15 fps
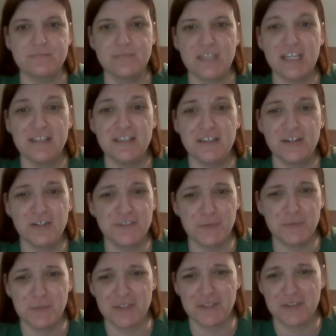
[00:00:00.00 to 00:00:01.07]
And then also
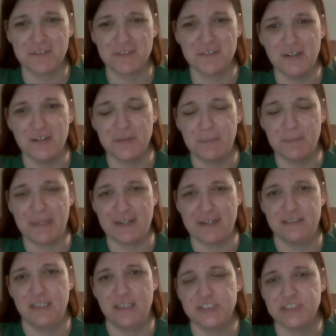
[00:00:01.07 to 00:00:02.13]
with all the
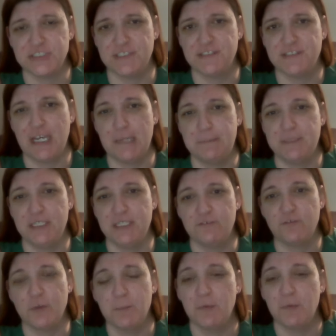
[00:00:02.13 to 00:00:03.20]
backlash that's happening
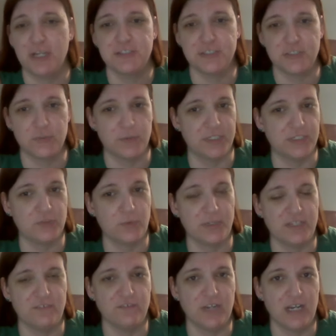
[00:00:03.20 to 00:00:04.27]
from Project
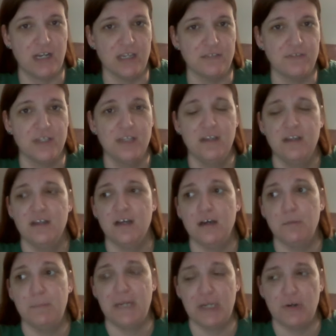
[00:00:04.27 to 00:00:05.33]
2025
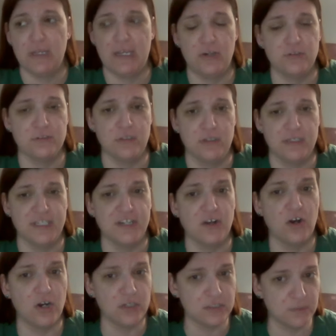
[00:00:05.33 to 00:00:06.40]
about outlawing
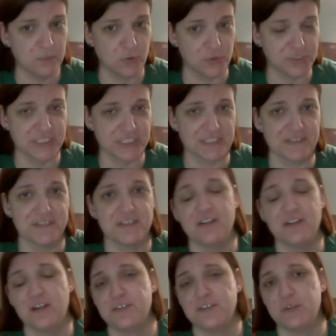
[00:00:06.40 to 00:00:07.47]
all abortions and
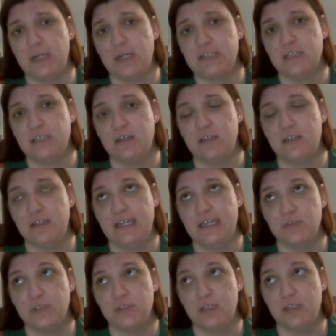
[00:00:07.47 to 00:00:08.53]
also
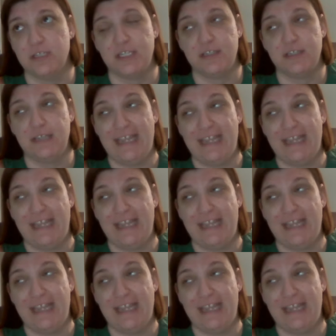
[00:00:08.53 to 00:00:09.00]
outlawing